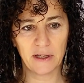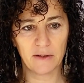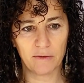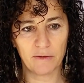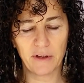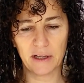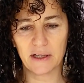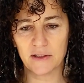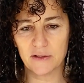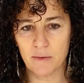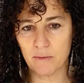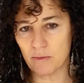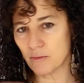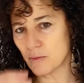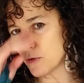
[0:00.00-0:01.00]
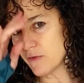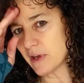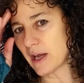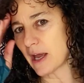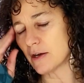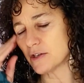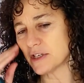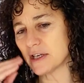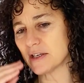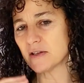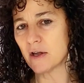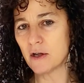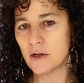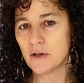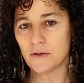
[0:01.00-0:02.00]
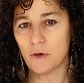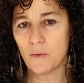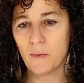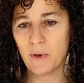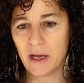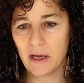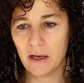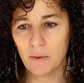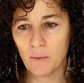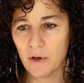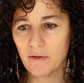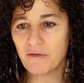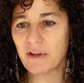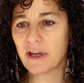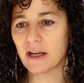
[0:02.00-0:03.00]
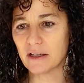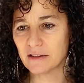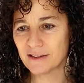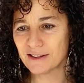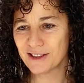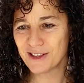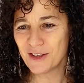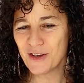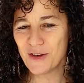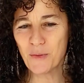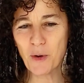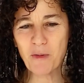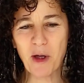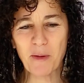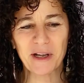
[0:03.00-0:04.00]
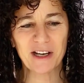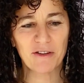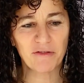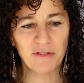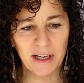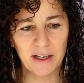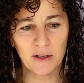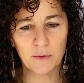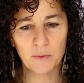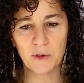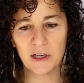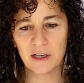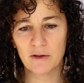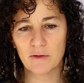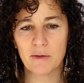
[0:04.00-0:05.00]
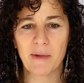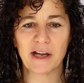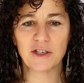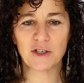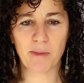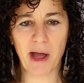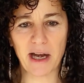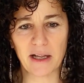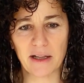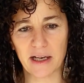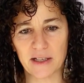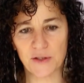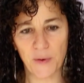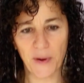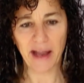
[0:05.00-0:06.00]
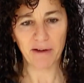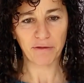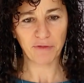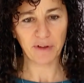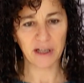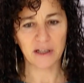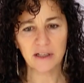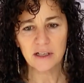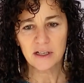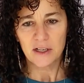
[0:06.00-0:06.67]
Feeling some moving energies. So we will feel. We're probably going to feel. We're going to remind your body that it's okay to feel.